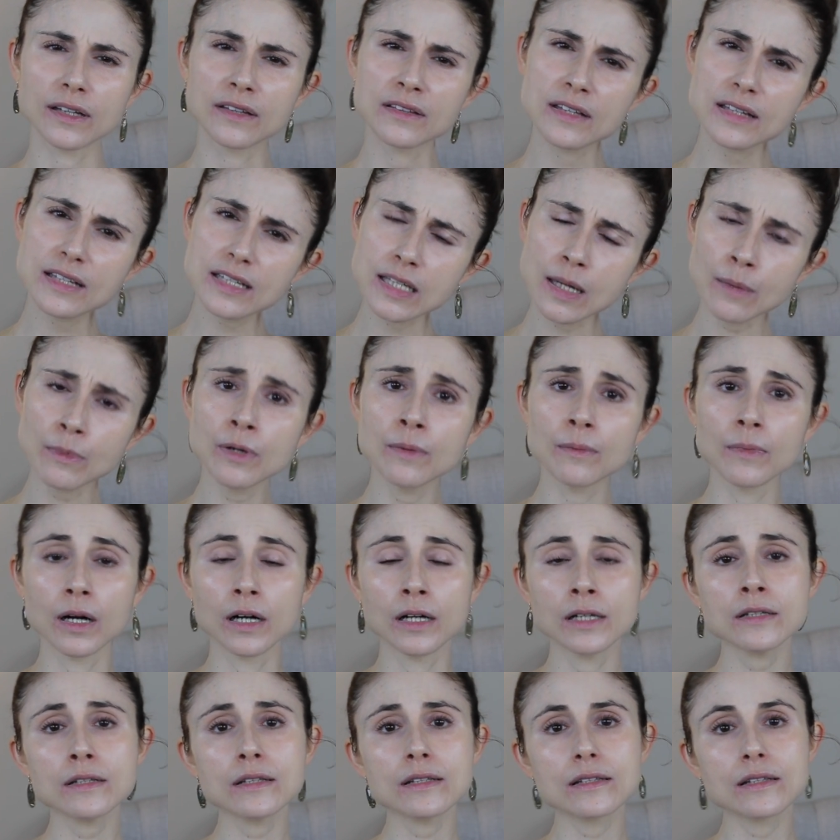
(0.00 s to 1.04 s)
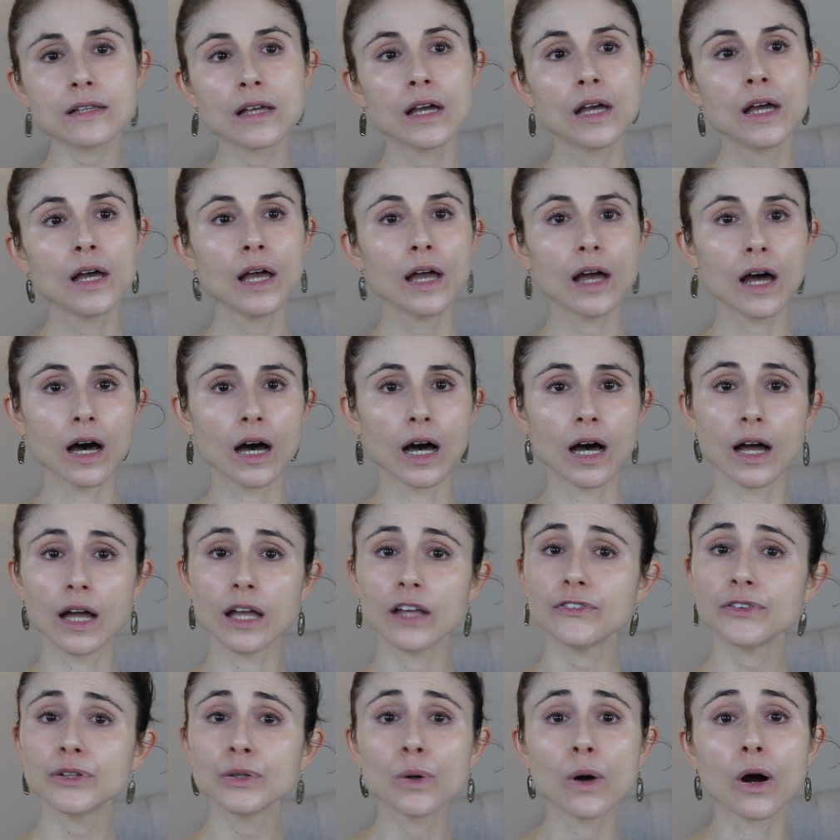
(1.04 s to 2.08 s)
In the summer months, uh,
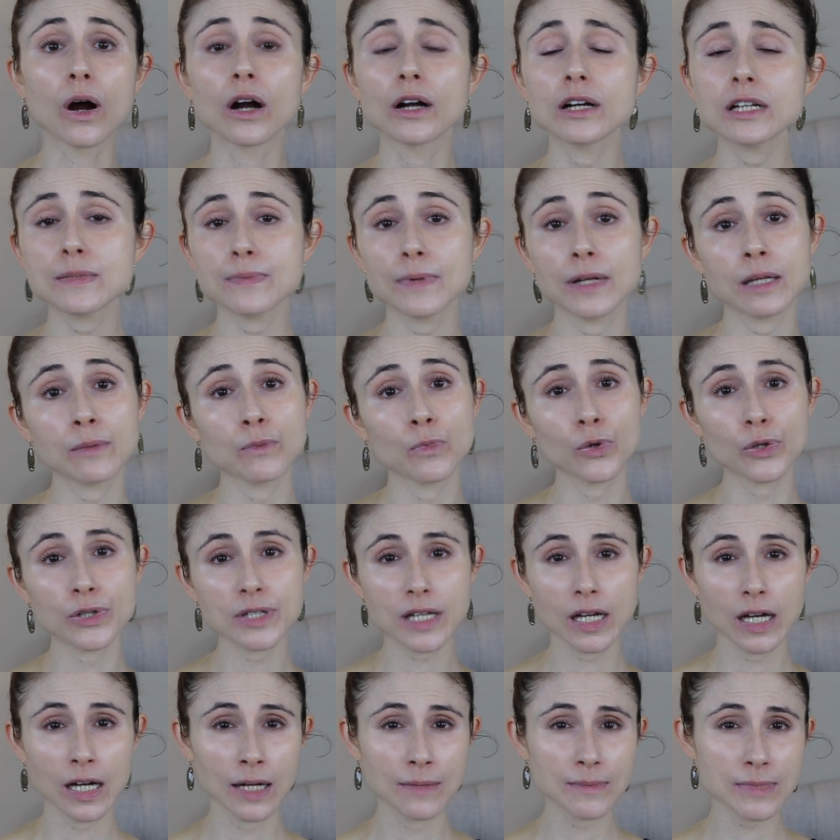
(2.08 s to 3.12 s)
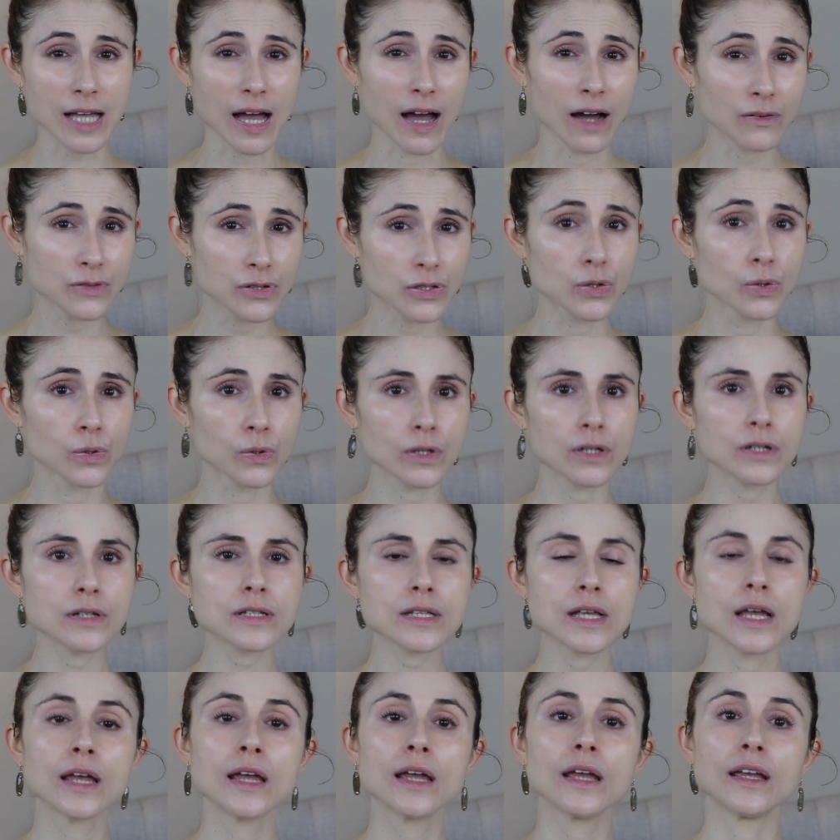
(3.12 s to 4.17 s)
if you are spending more time
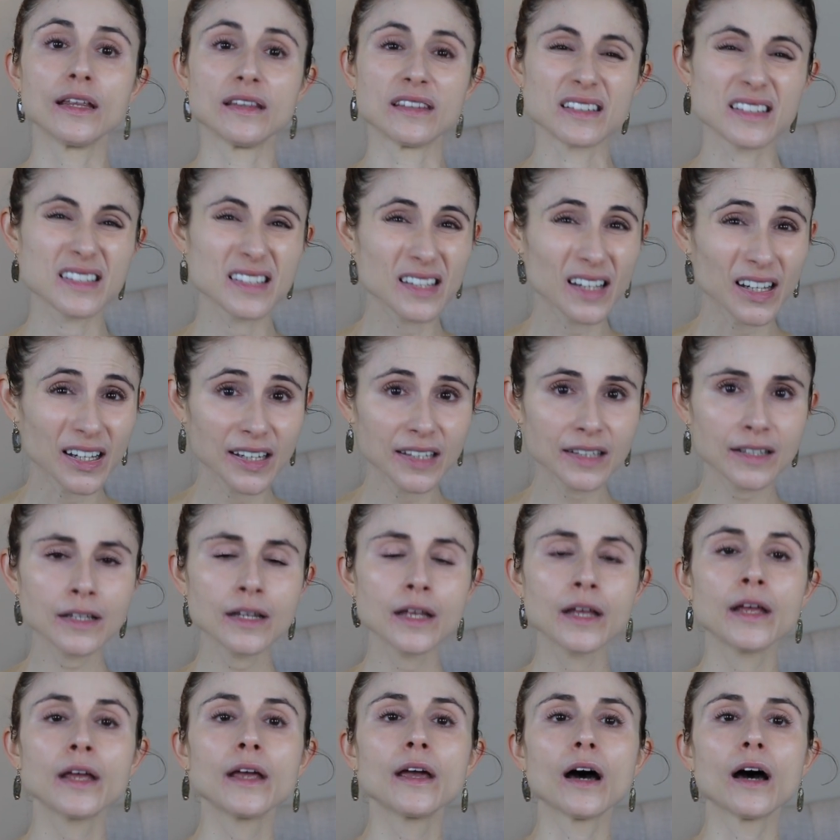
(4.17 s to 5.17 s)
outdoors in the sun,